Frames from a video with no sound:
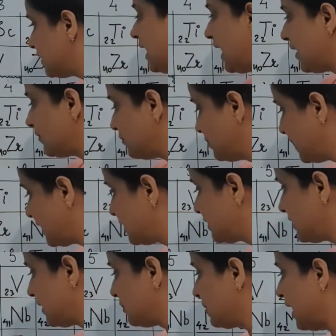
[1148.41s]
I have picked
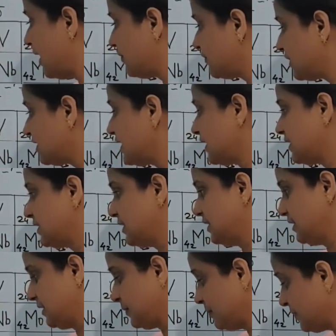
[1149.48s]
them after the
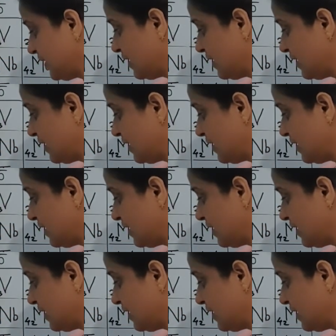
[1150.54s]
actinium.